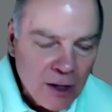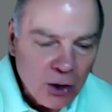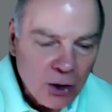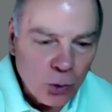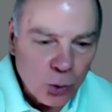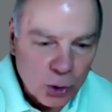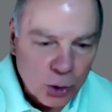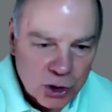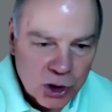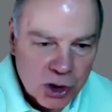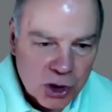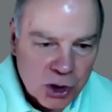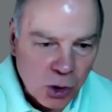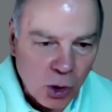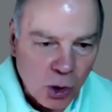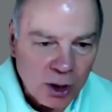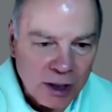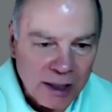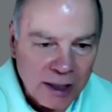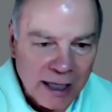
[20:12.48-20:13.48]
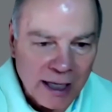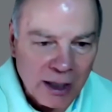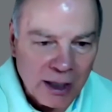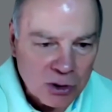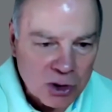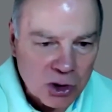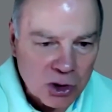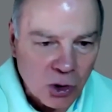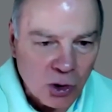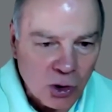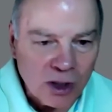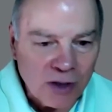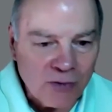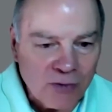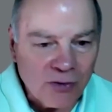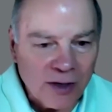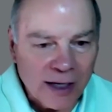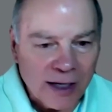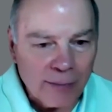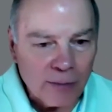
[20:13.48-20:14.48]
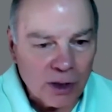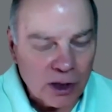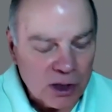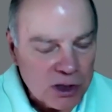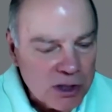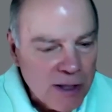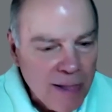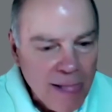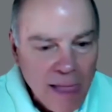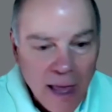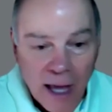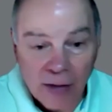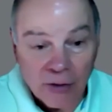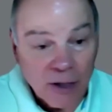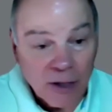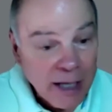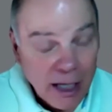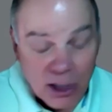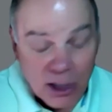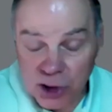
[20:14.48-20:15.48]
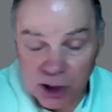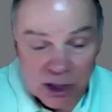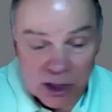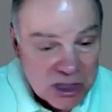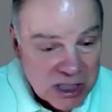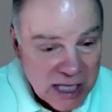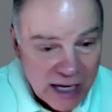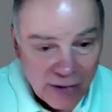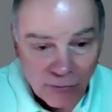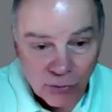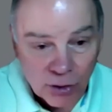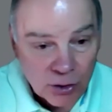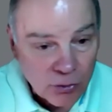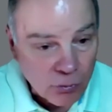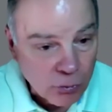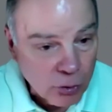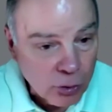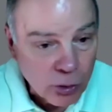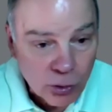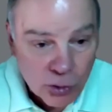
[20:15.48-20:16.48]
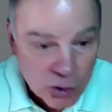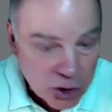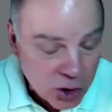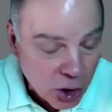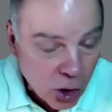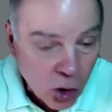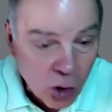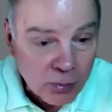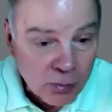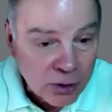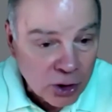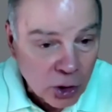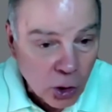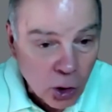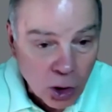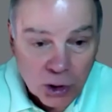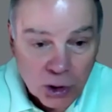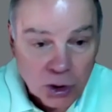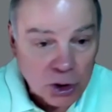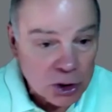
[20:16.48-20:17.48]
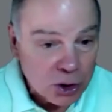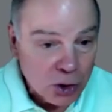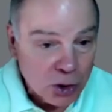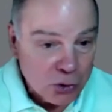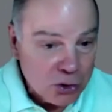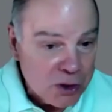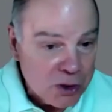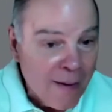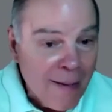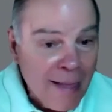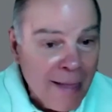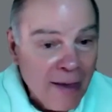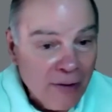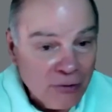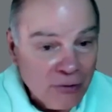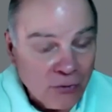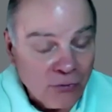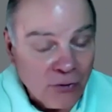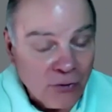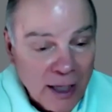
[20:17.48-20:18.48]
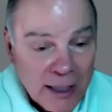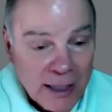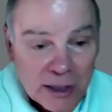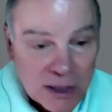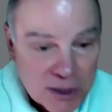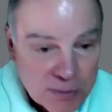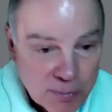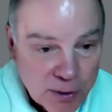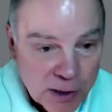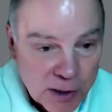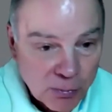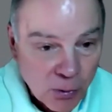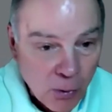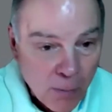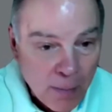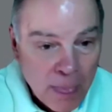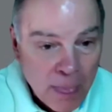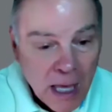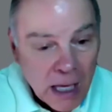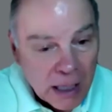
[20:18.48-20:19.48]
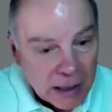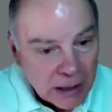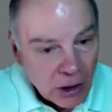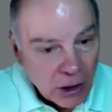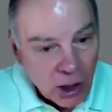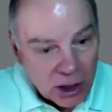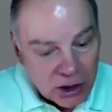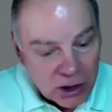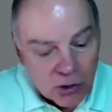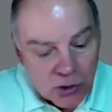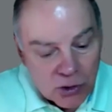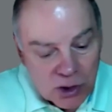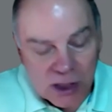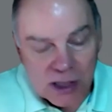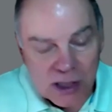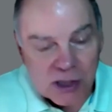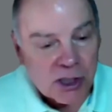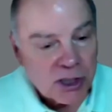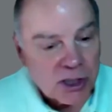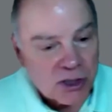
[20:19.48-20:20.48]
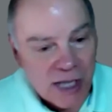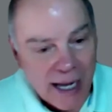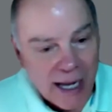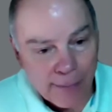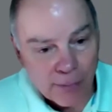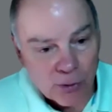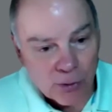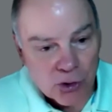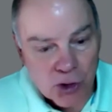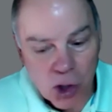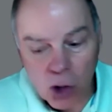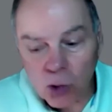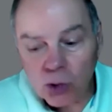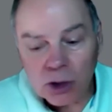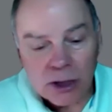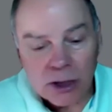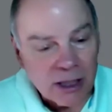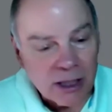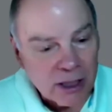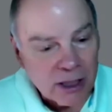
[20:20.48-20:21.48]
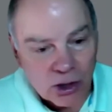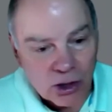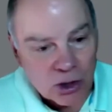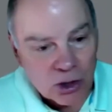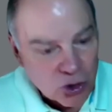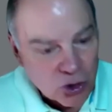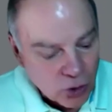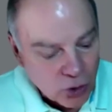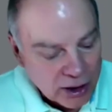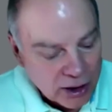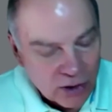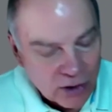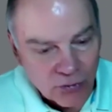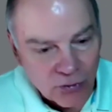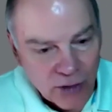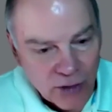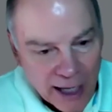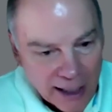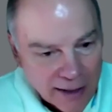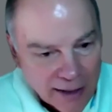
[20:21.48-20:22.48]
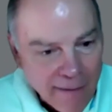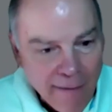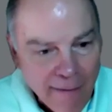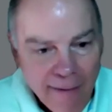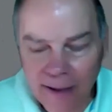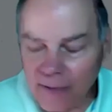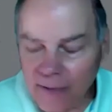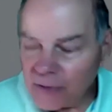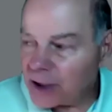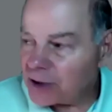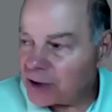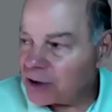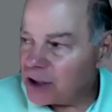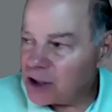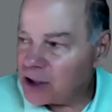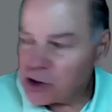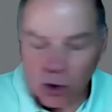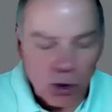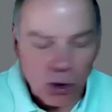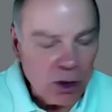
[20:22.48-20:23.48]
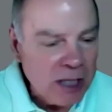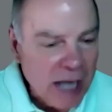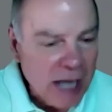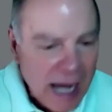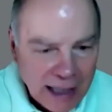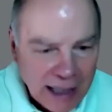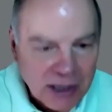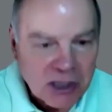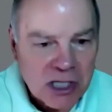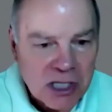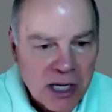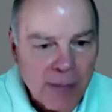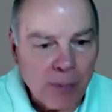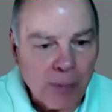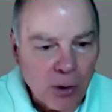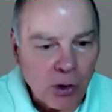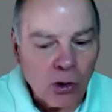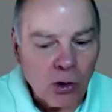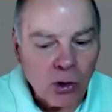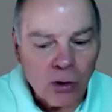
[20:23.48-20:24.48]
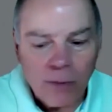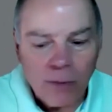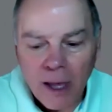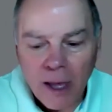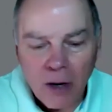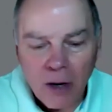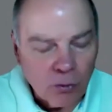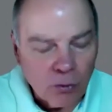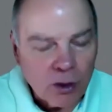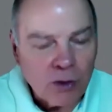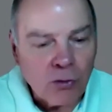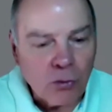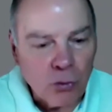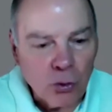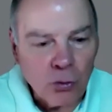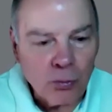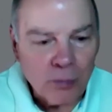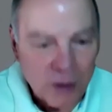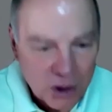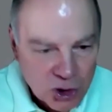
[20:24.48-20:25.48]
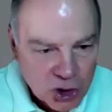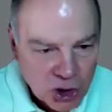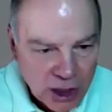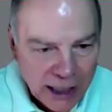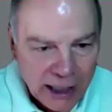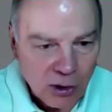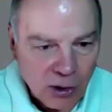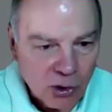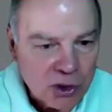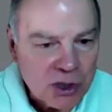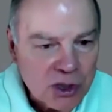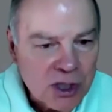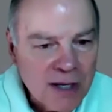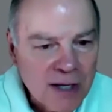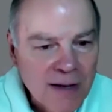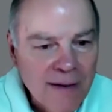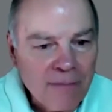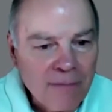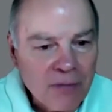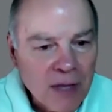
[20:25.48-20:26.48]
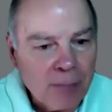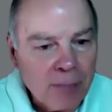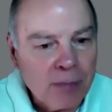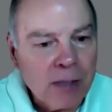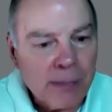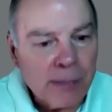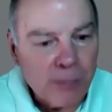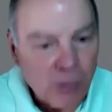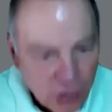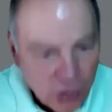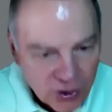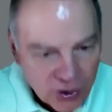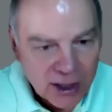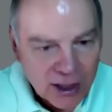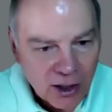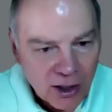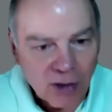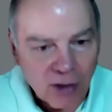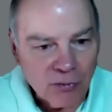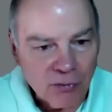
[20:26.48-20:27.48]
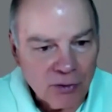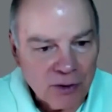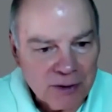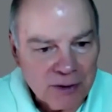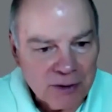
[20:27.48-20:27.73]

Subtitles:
who were just starting out, starting families, and they actually sent recruiters to home and garden shows to find these people. Now, I use these examples only to illustrate the fact that these are not typical recruitment channels that people think of,